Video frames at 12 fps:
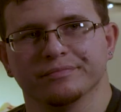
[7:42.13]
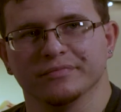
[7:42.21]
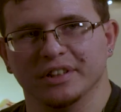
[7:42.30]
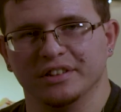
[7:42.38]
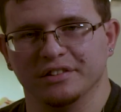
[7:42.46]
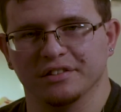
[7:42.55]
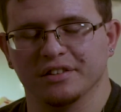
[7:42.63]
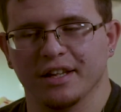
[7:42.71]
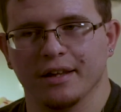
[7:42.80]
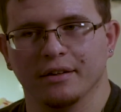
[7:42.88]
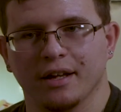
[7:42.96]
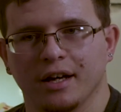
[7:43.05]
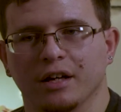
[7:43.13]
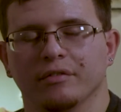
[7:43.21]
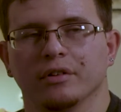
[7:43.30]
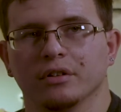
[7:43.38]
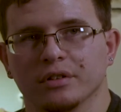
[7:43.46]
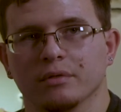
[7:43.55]
is to stay alive
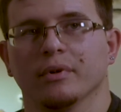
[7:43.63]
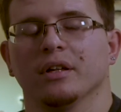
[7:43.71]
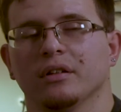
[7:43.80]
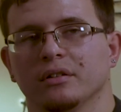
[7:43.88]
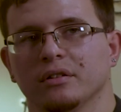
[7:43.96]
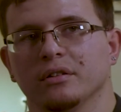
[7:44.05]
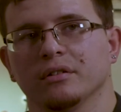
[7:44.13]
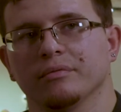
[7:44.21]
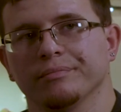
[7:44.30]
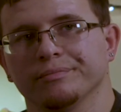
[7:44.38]
and to see my kids again.